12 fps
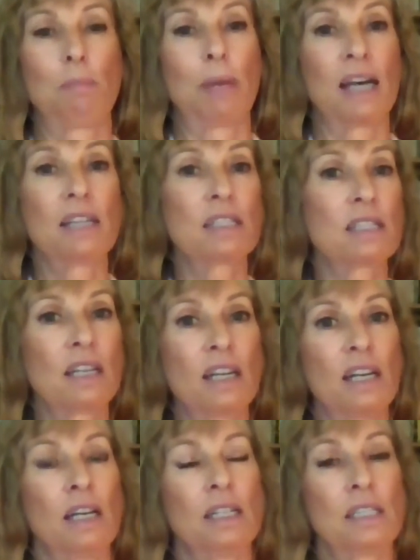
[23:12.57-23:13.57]
best
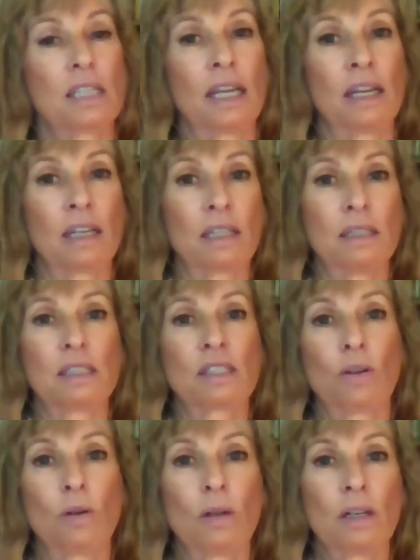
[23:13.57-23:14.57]
to get a good
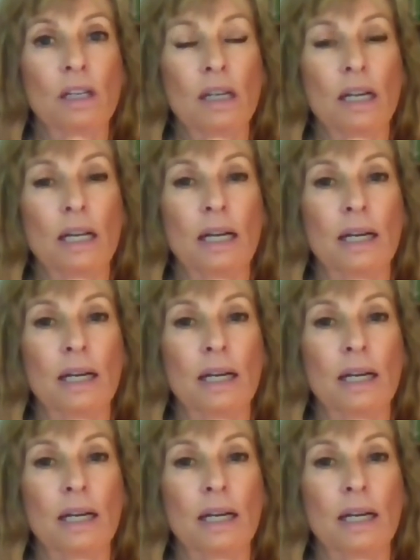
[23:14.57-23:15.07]
score,